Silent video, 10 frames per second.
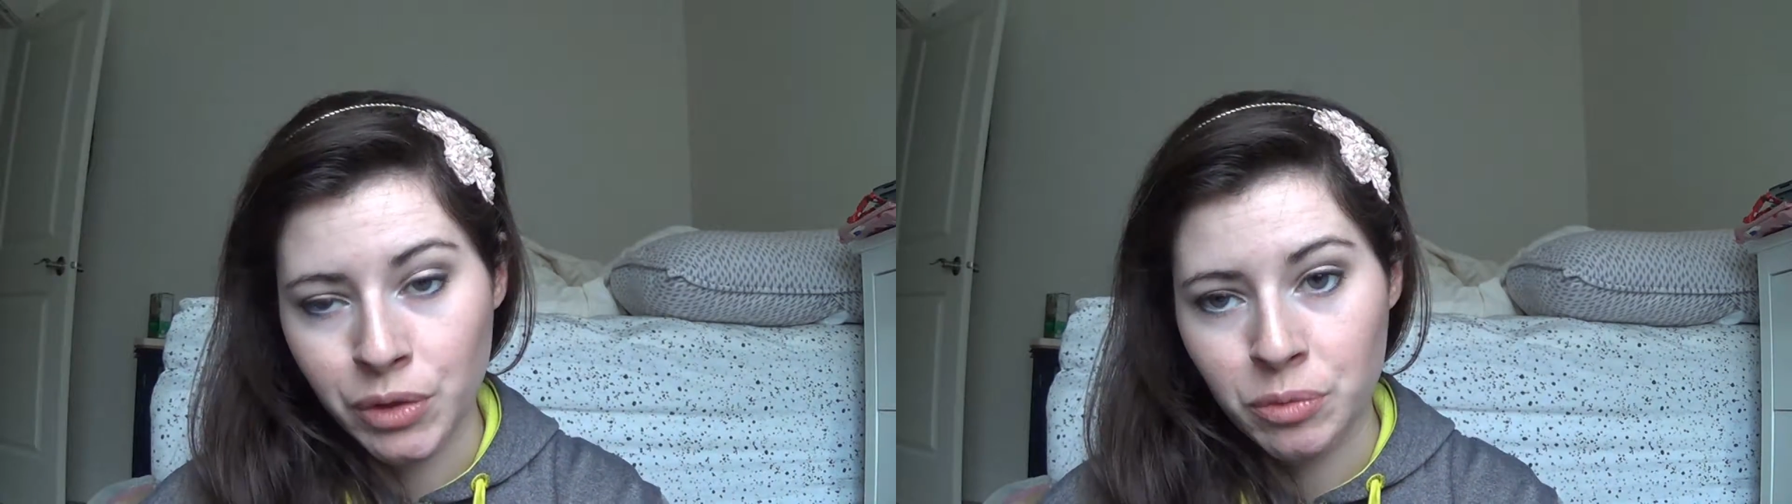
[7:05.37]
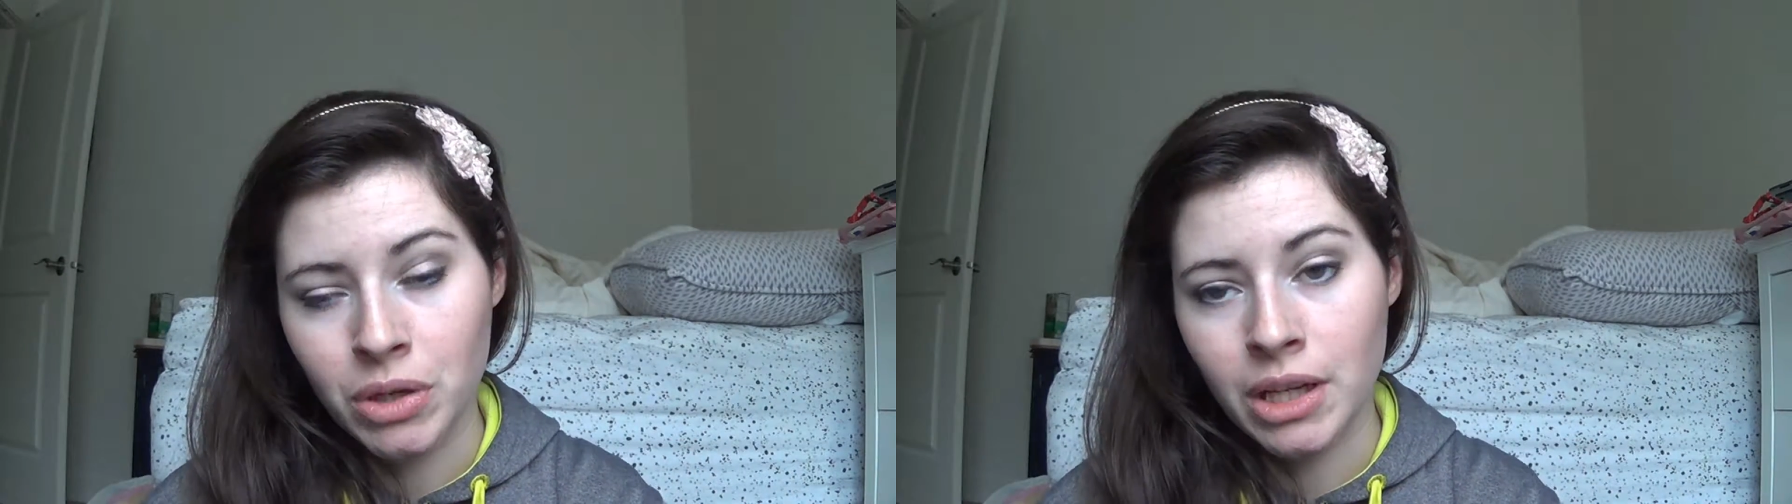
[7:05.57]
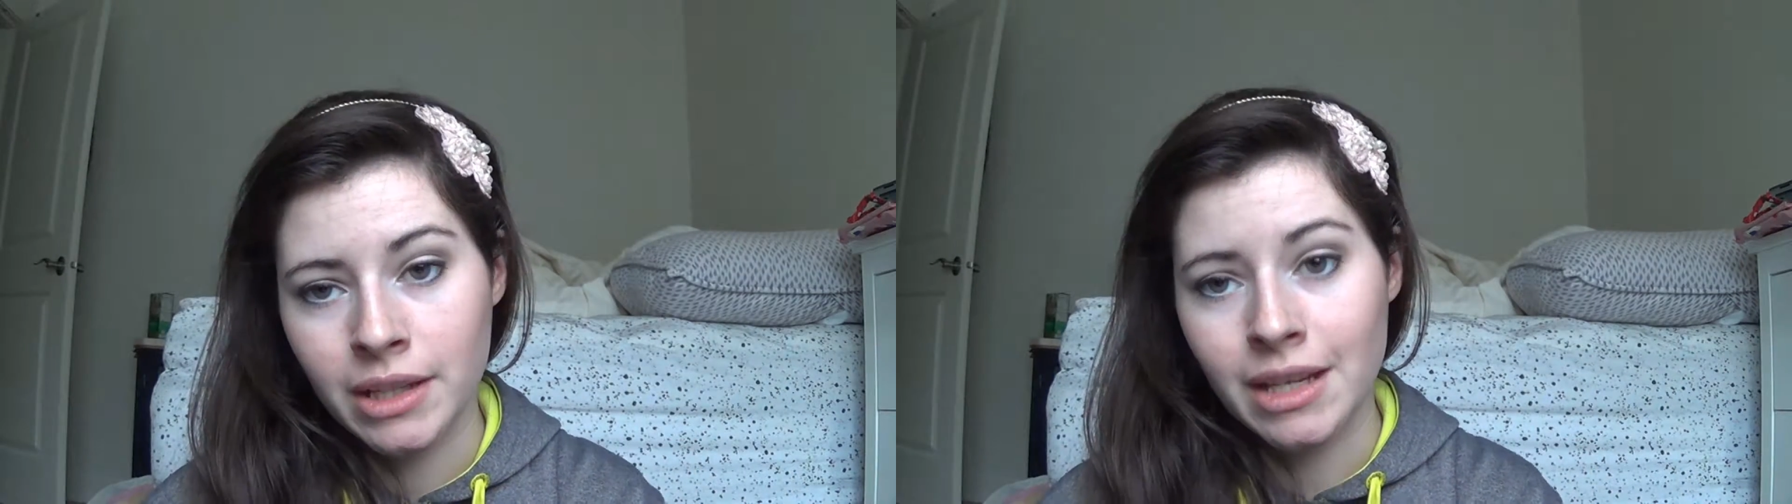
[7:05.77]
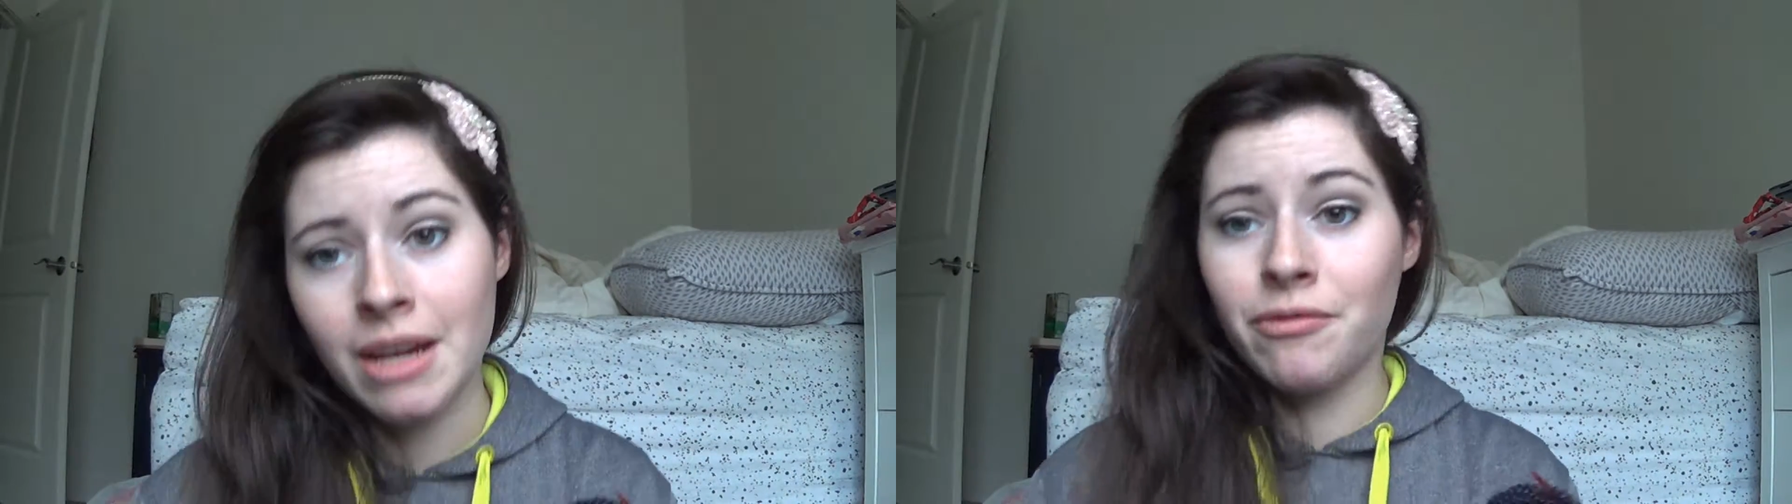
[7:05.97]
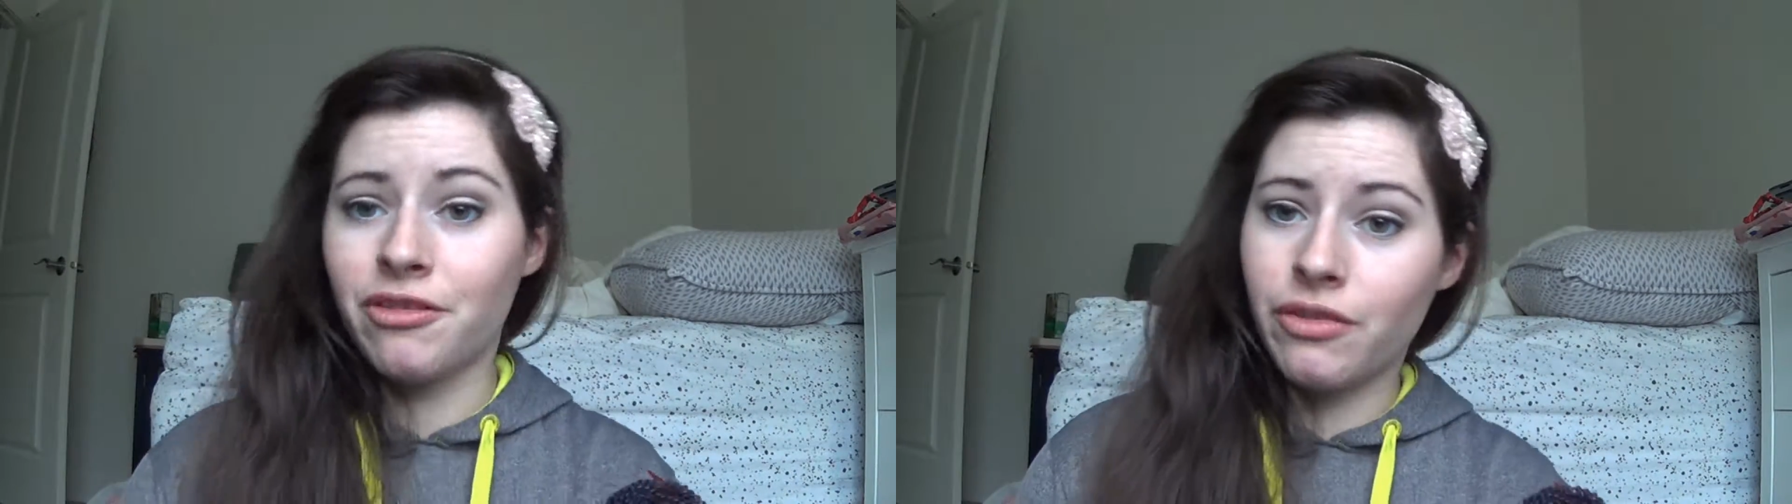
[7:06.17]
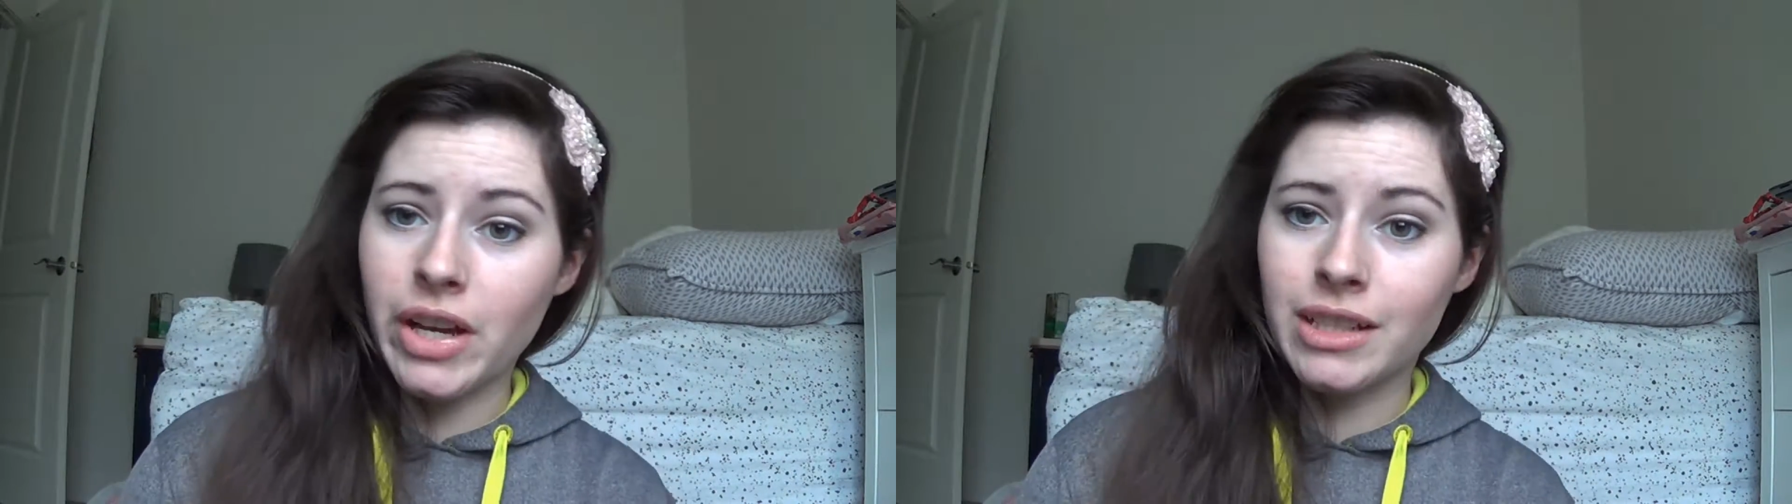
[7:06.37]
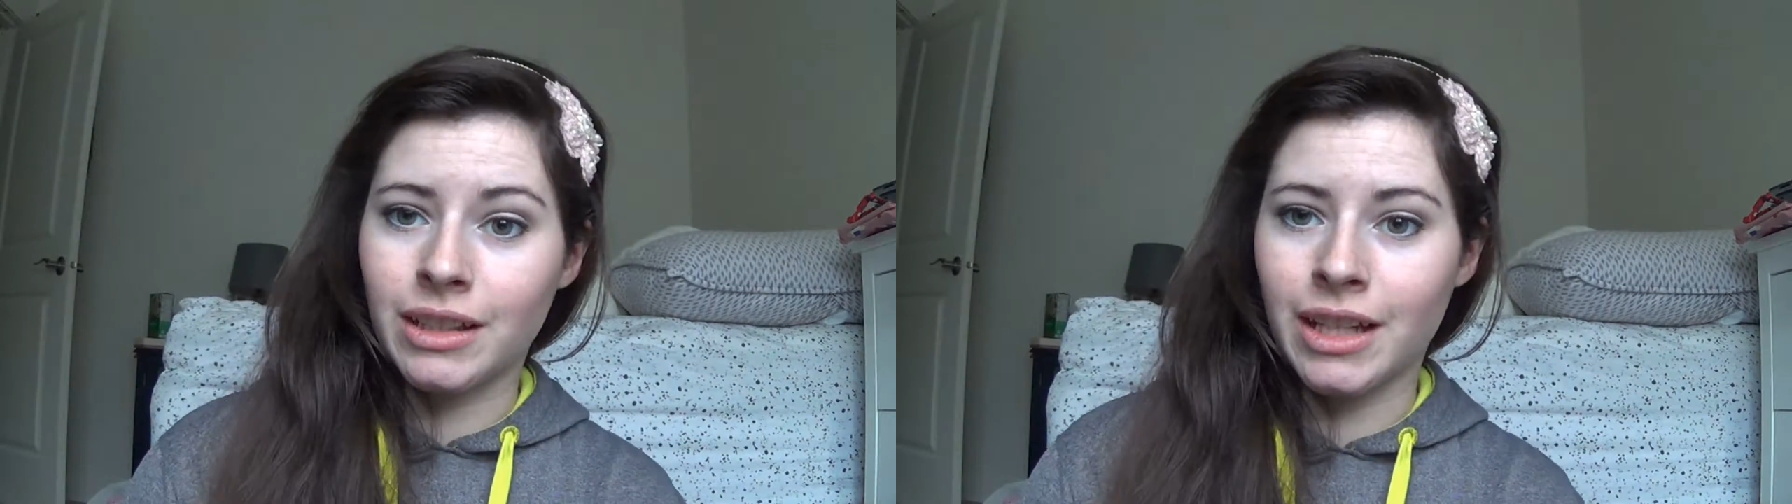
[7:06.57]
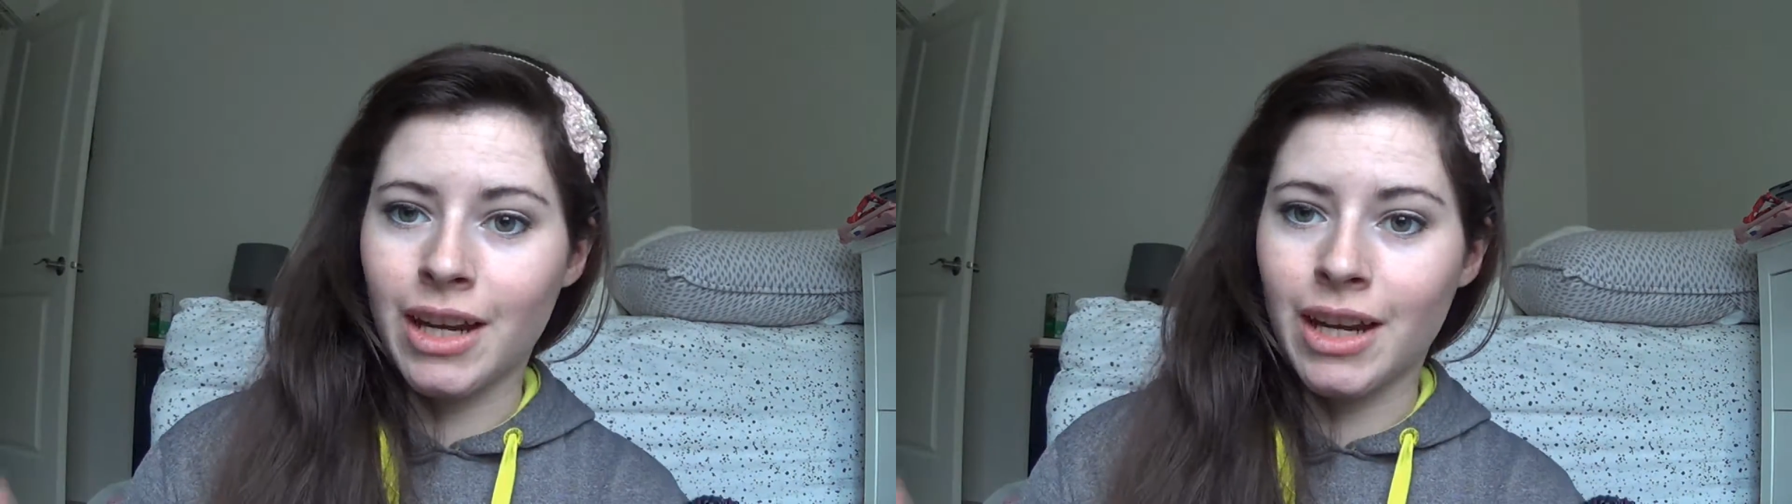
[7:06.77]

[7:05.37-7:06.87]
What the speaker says: is because I am finally